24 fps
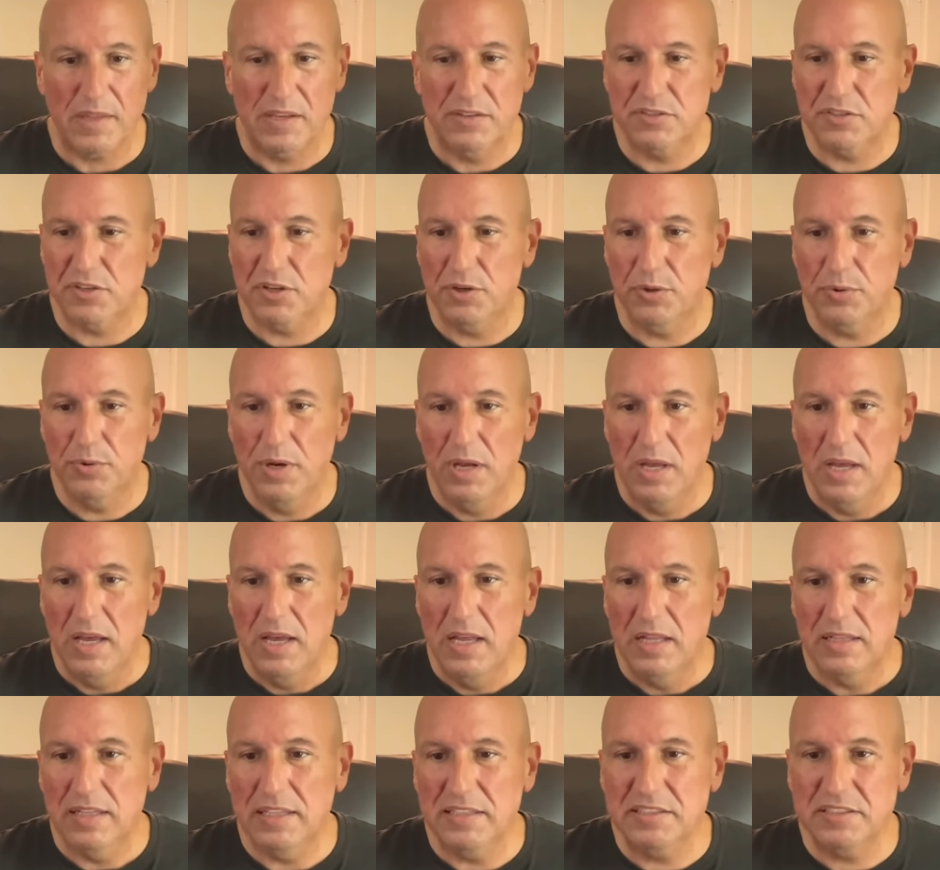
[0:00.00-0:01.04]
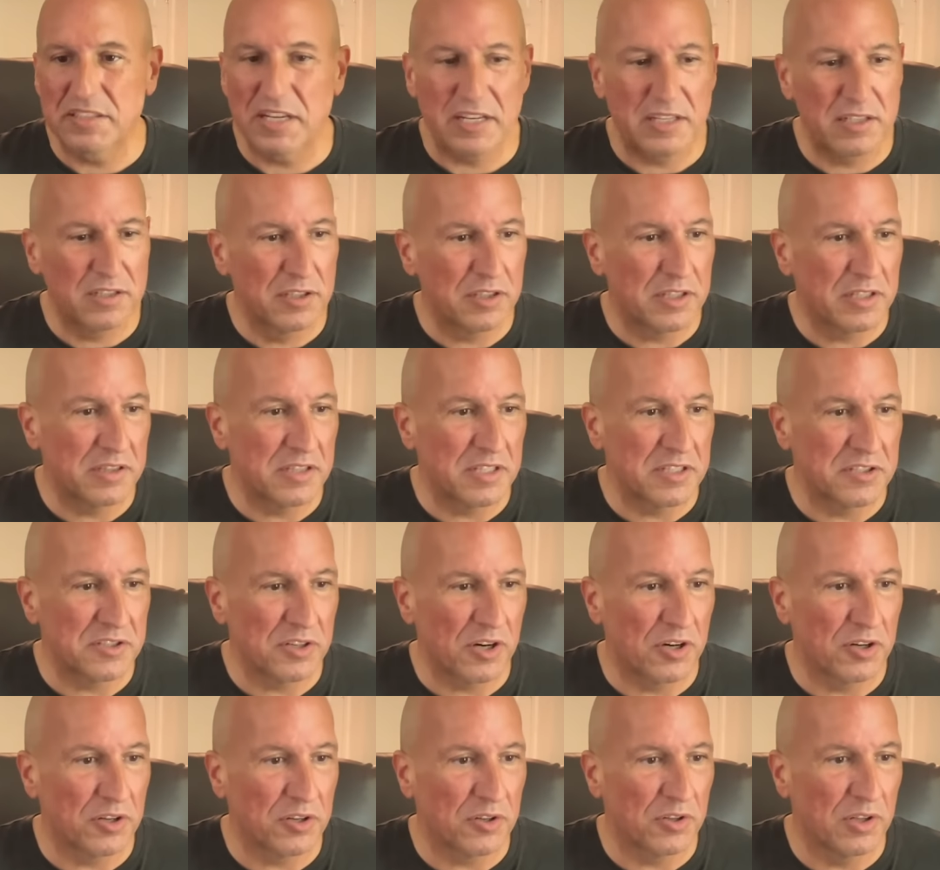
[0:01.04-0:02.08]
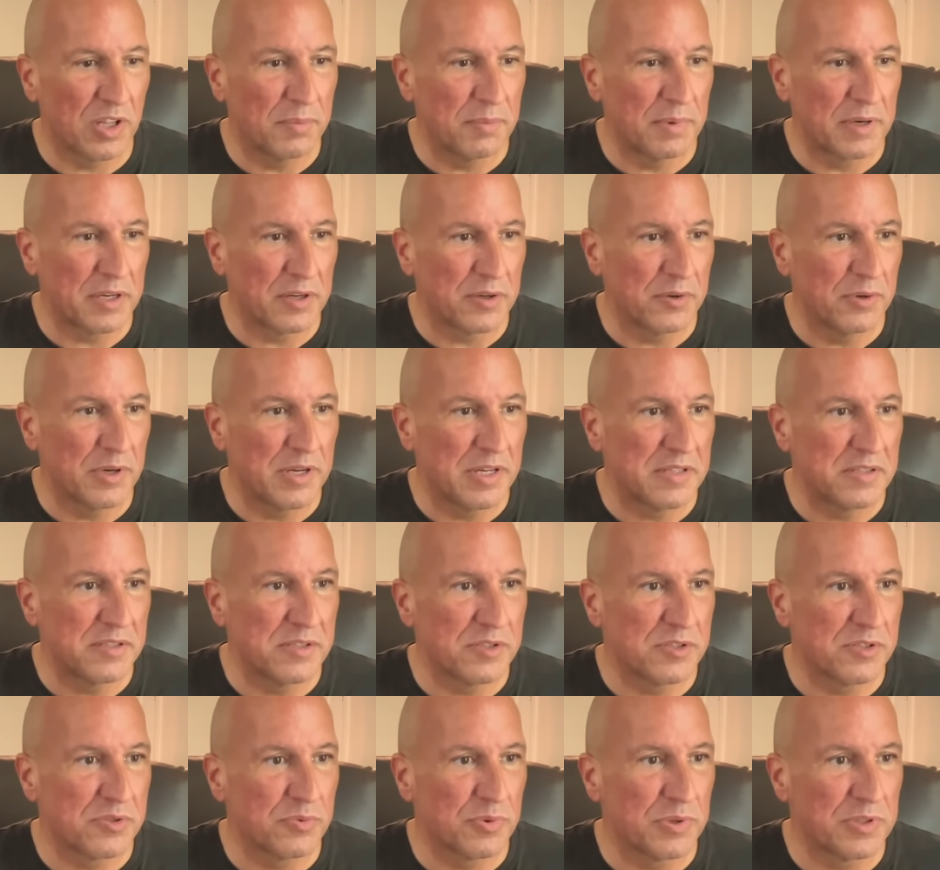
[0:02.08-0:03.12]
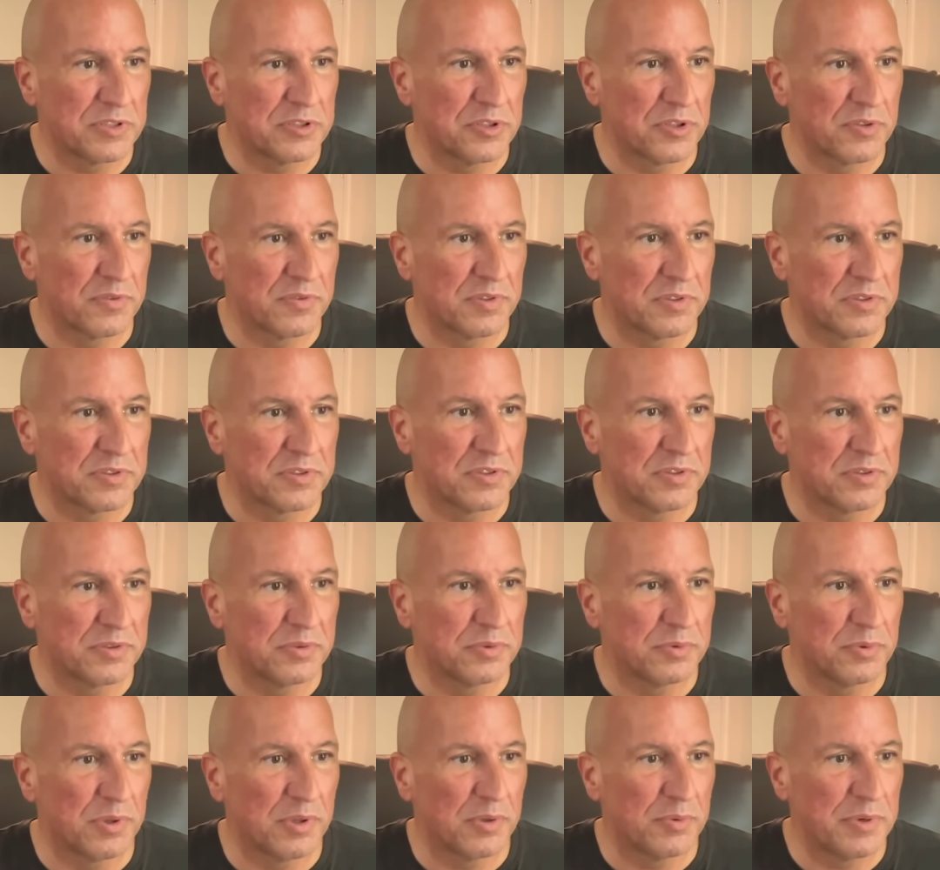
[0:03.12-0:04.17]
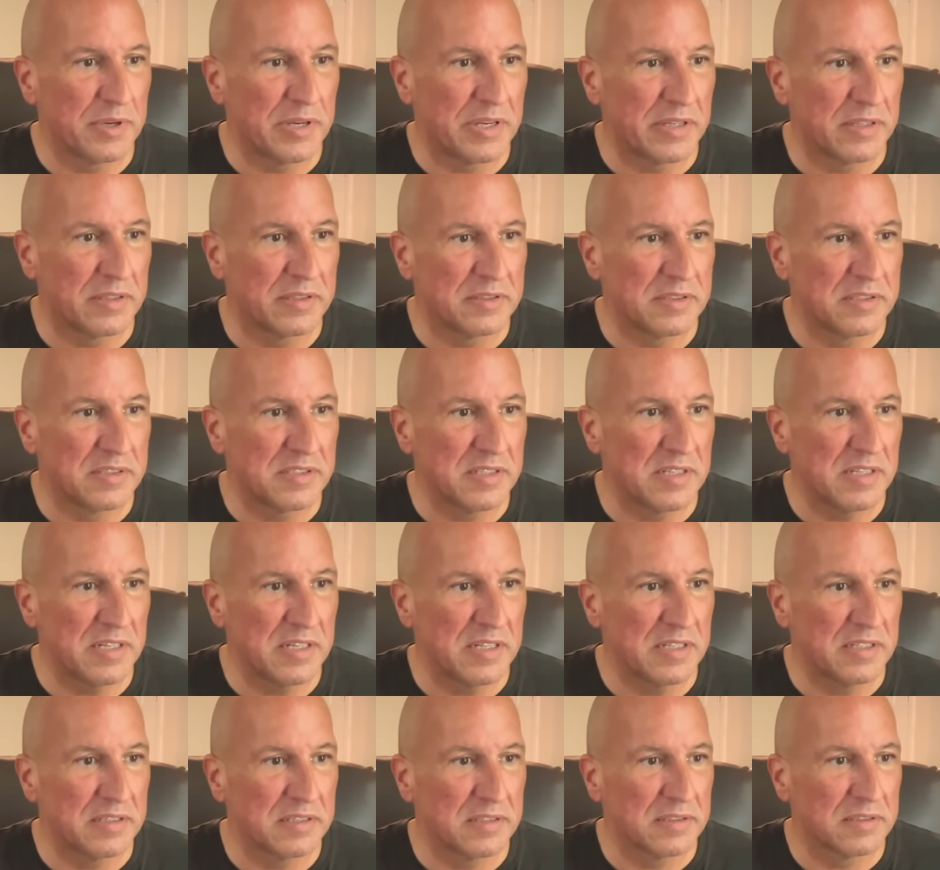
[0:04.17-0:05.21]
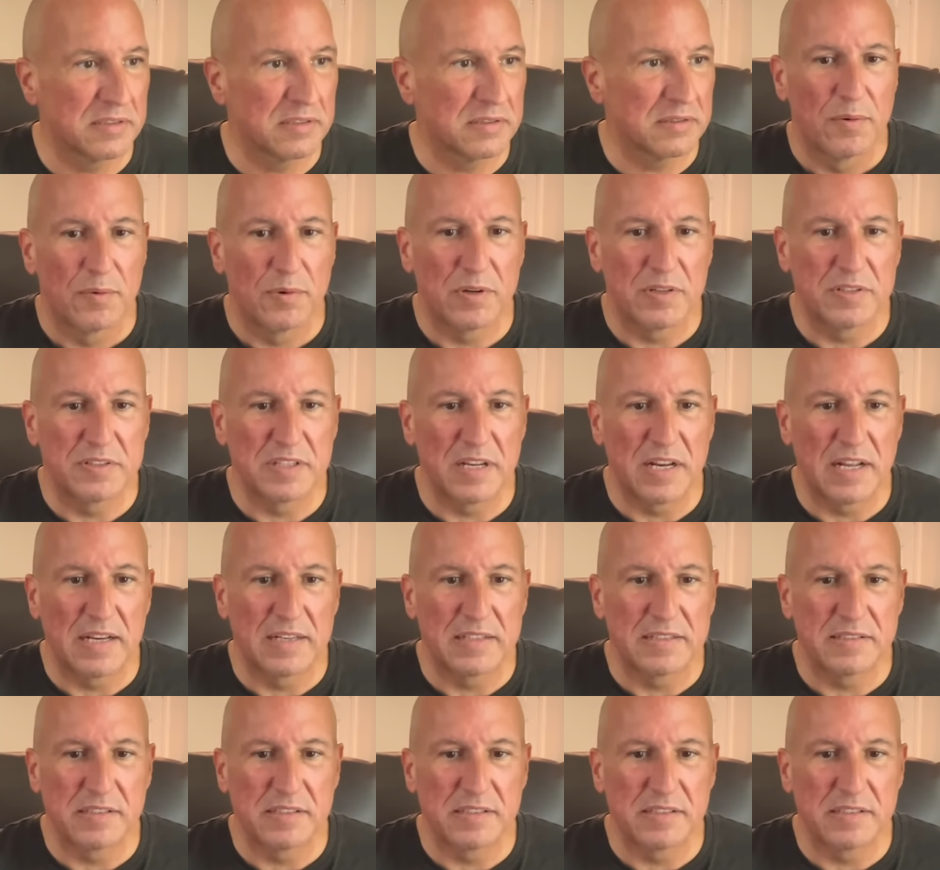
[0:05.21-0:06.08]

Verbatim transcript: So let's take a look at this article. I'm going to go ahead and switch over to where we can see it. Where is it at?